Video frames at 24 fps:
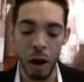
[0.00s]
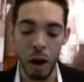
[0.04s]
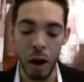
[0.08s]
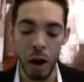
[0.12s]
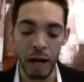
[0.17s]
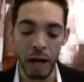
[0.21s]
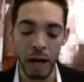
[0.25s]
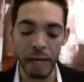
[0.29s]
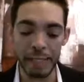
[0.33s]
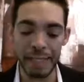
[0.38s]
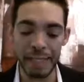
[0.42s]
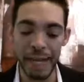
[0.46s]

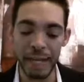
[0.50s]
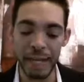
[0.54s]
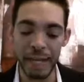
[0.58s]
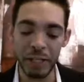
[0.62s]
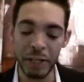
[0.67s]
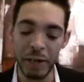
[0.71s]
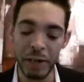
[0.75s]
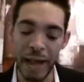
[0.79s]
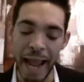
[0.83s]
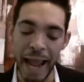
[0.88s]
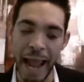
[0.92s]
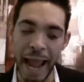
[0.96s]

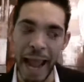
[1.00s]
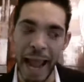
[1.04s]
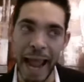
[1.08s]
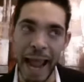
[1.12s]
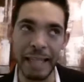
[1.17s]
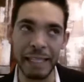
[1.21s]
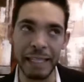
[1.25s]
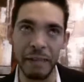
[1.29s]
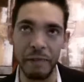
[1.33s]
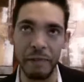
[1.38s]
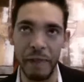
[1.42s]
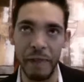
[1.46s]
architecture
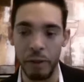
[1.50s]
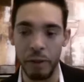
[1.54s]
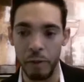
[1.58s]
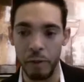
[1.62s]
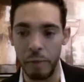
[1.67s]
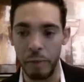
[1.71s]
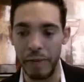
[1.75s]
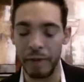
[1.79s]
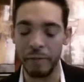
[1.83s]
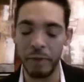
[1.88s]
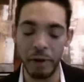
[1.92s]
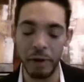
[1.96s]
and
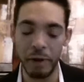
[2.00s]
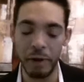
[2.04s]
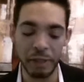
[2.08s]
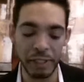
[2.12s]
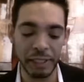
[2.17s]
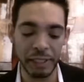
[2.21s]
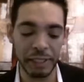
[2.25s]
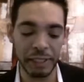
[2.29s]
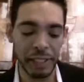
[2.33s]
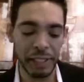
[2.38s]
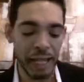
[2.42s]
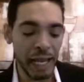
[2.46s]
development
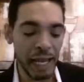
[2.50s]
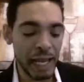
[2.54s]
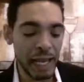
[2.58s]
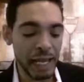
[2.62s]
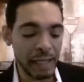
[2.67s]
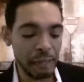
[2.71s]
versus